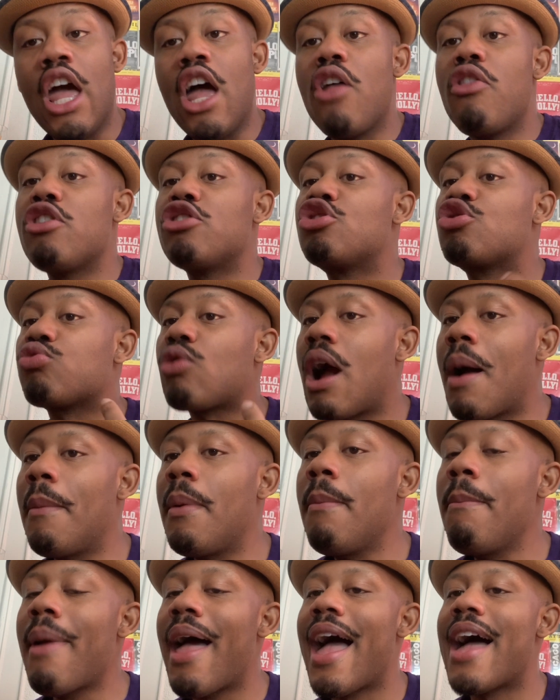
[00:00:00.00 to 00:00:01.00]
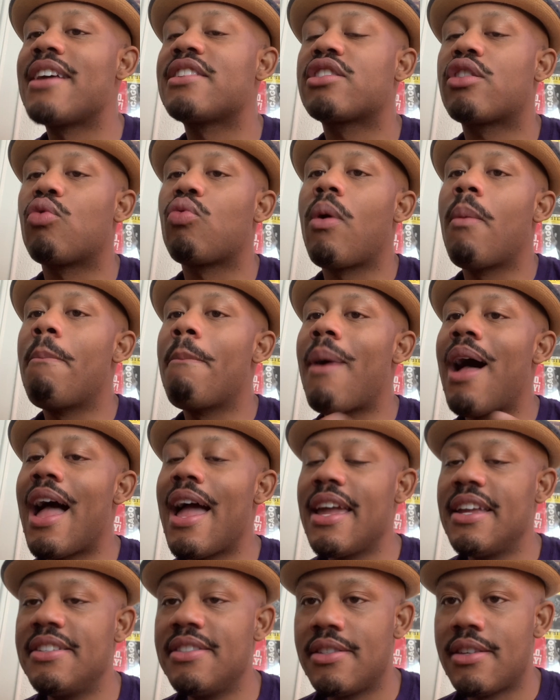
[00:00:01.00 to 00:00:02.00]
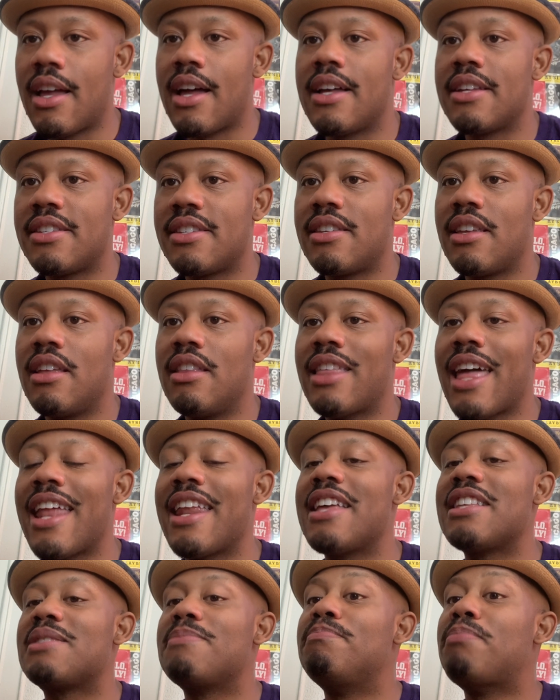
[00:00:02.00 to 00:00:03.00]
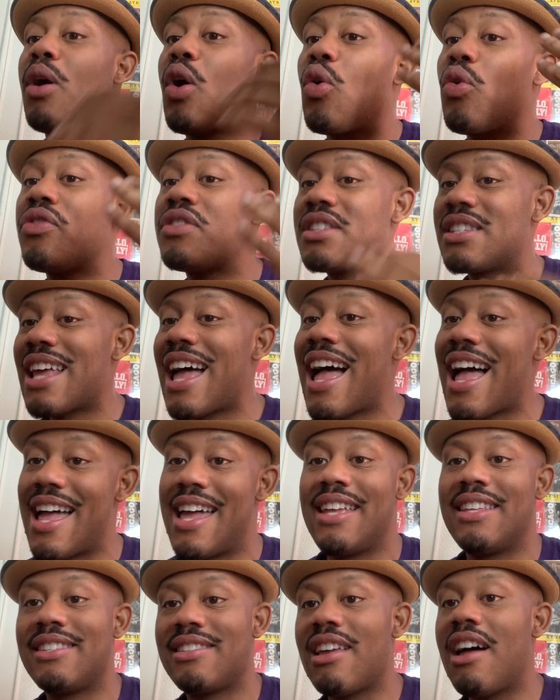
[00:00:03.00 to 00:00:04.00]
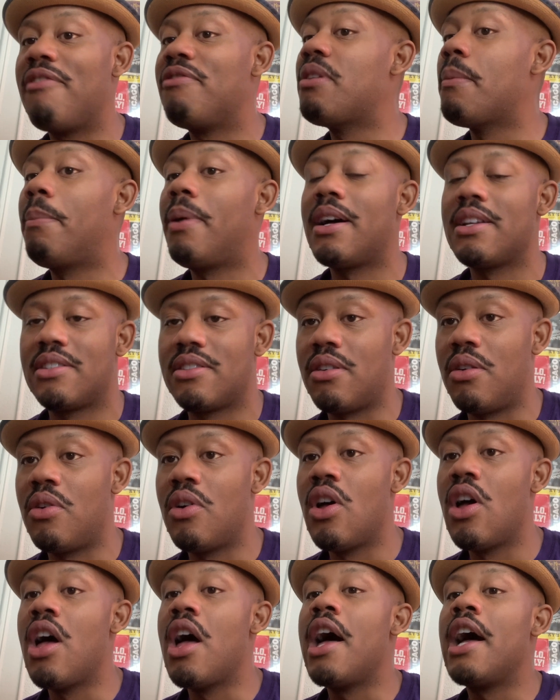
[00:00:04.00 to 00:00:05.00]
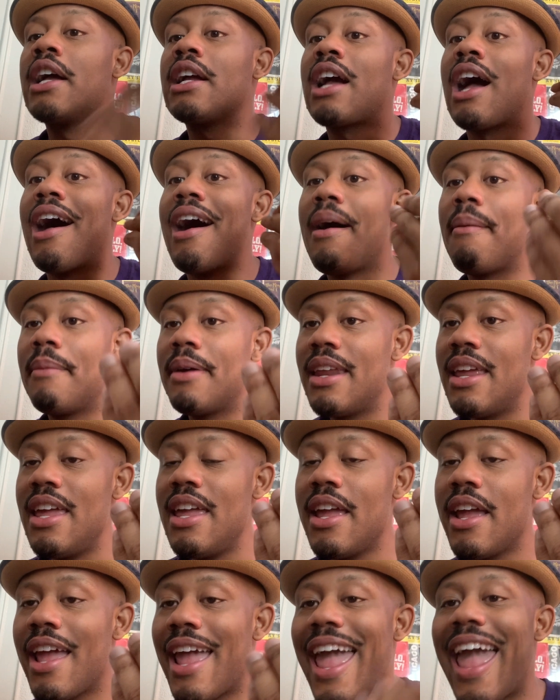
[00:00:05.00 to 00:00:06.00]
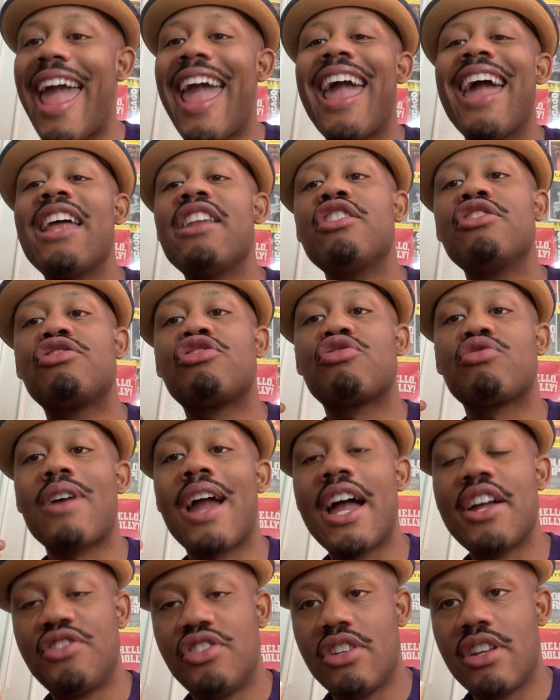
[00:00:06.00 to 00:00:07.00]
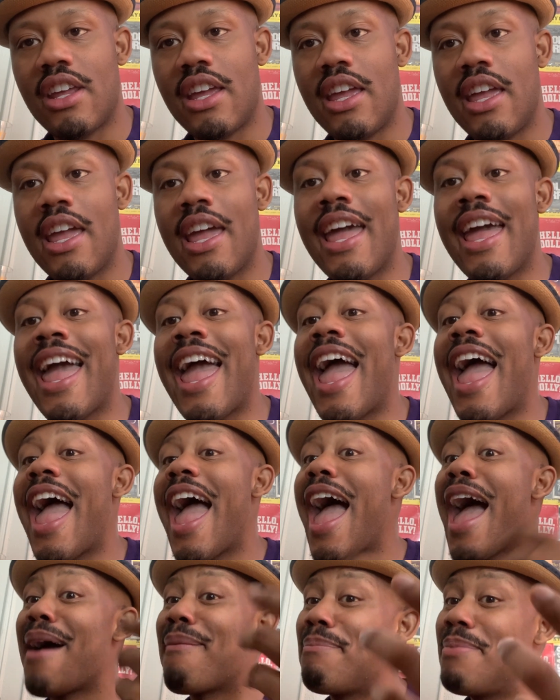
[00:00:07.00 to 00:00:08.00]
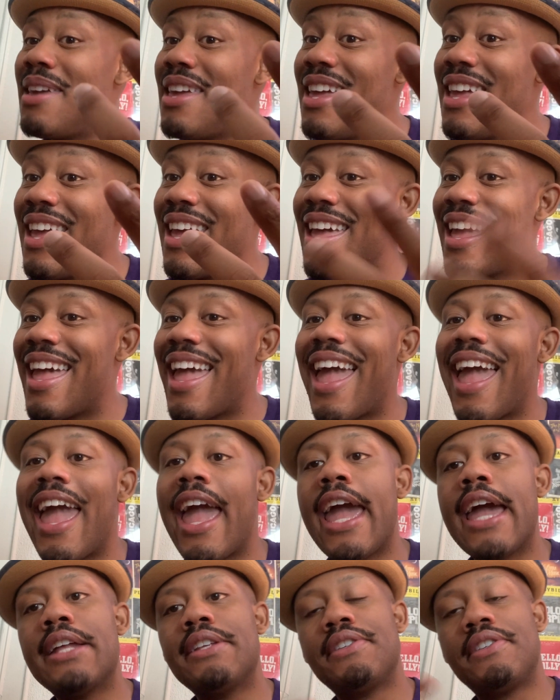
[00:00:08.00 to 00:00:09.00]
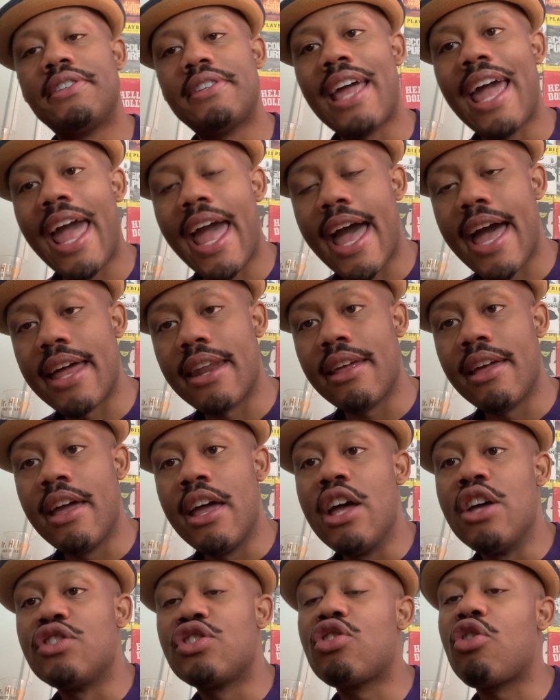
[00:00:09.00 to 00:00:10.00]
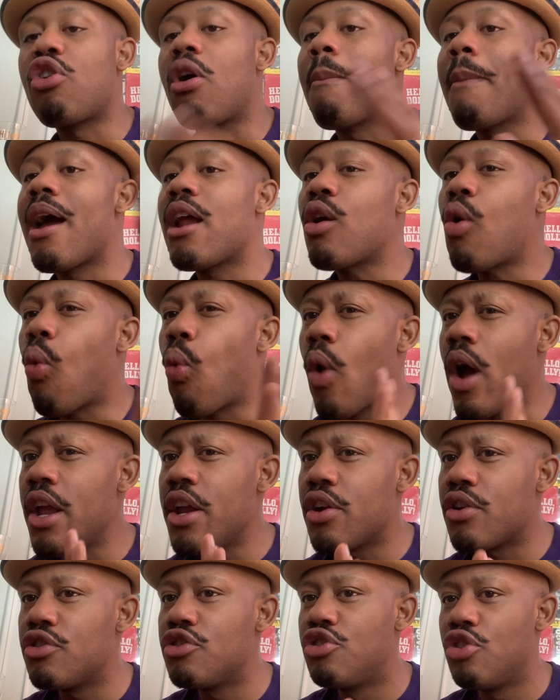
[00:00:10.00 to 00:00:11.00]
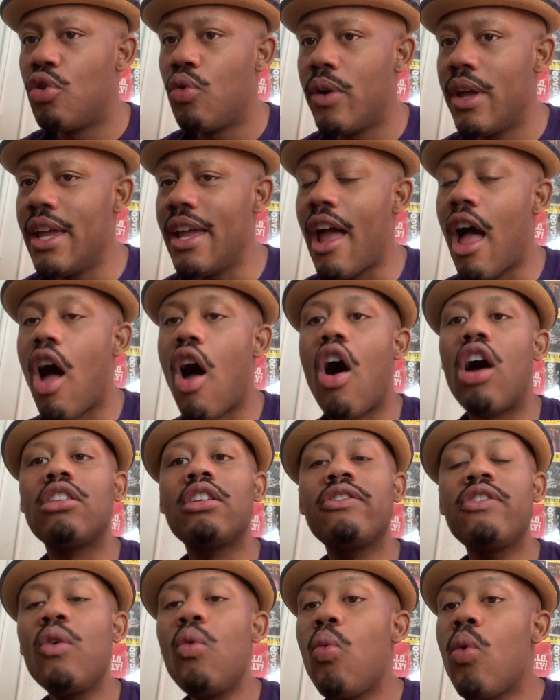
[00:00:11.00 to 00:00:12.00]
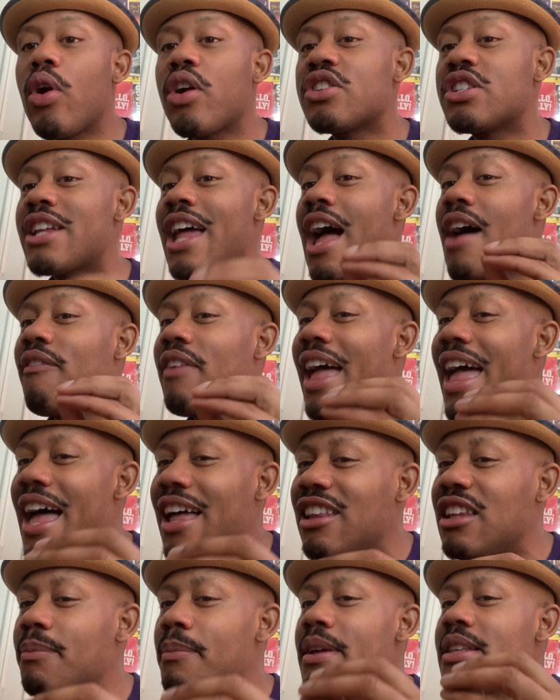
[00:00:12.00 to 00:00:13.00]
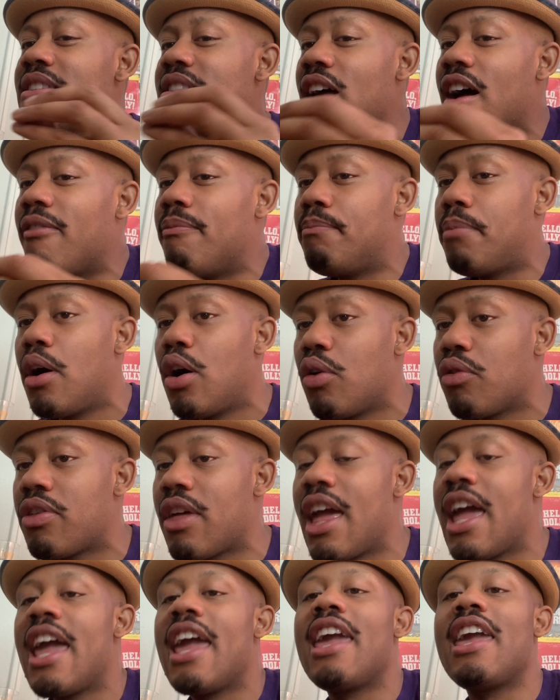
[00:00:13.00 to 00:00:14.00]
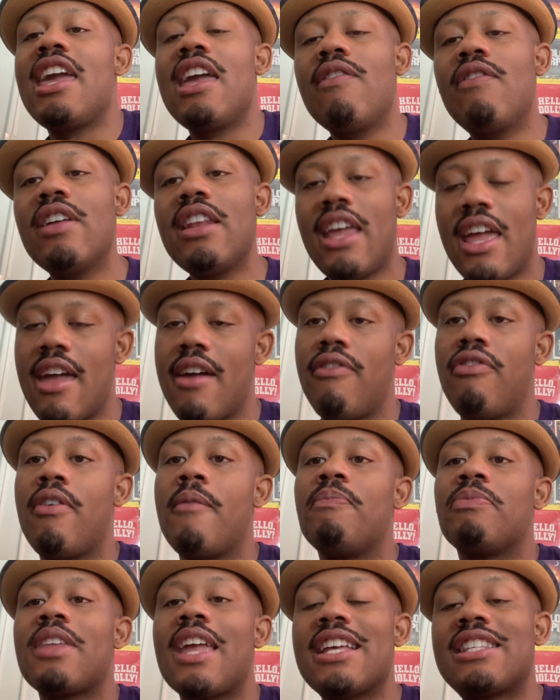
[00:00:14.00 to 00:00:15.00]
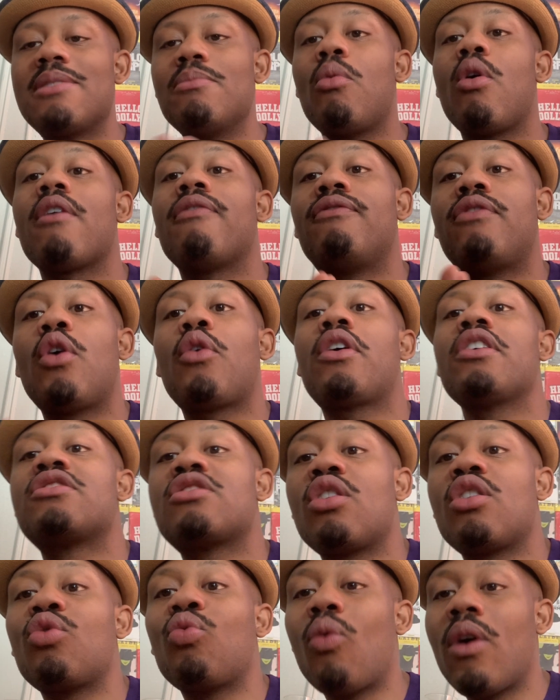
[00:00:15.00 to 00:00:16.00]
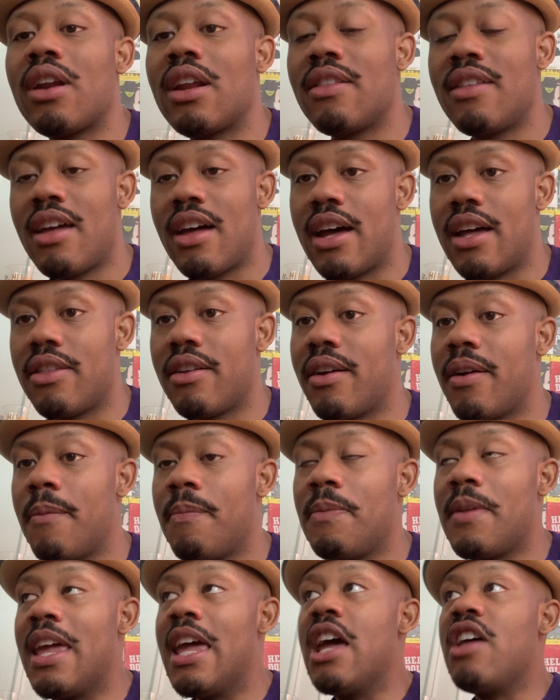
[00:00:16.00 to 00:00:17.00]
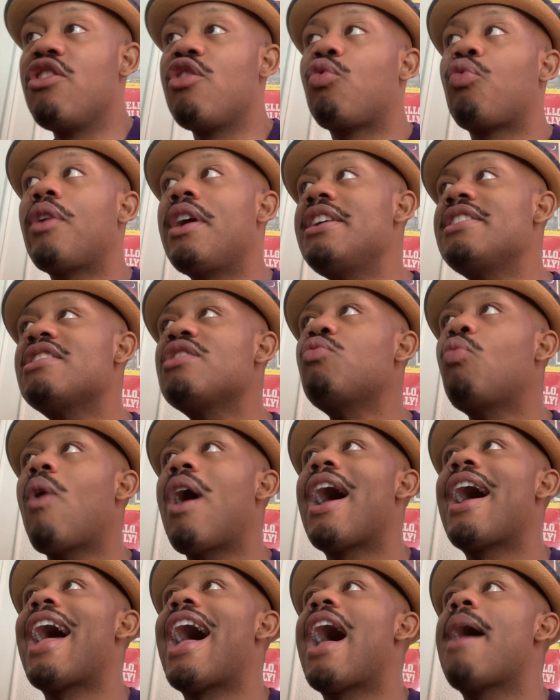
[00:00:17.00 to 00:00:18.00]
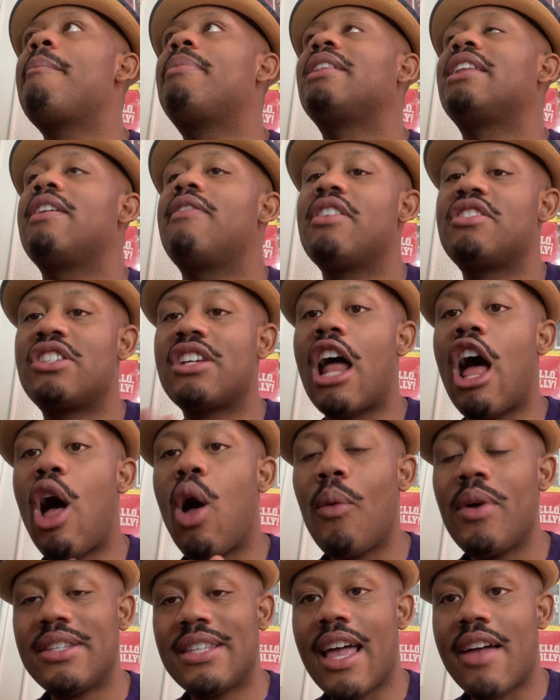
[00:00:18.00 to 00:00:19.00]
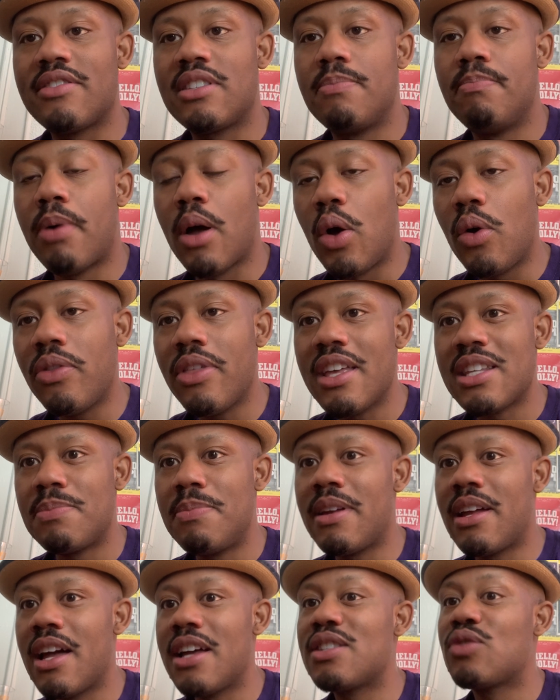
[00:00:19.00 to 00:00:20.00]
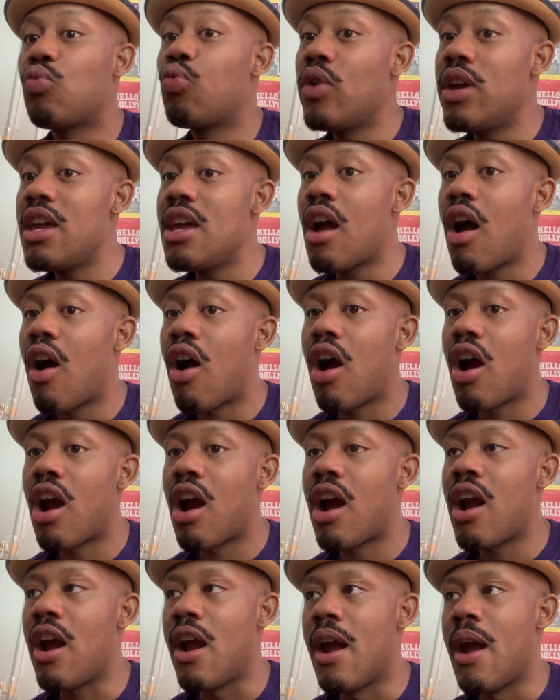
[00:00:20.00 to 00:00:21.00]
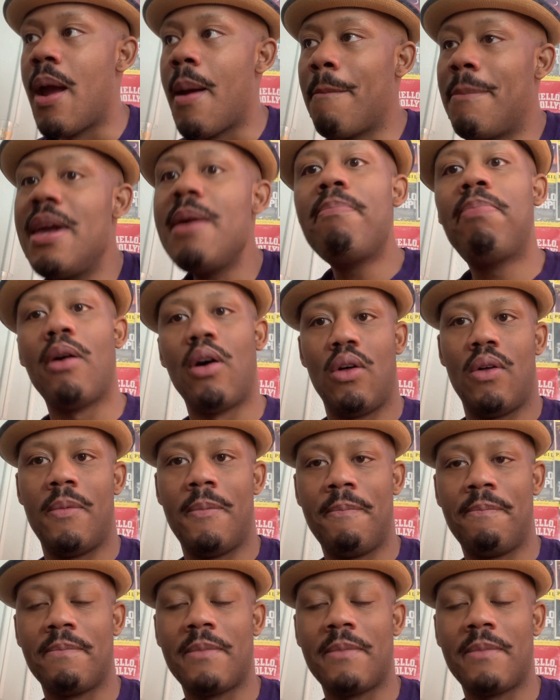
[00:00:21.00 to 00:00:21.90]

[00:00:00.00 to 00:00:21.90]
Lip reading: The drama mask reminds us that it's both sides of the puzzle. Comedy and tragedy. Happy and sad. So no matter what you're doing, all of the work should have elements of both, even if it's more focused on one or the other. The reason why I believe it should always have both is because we are people.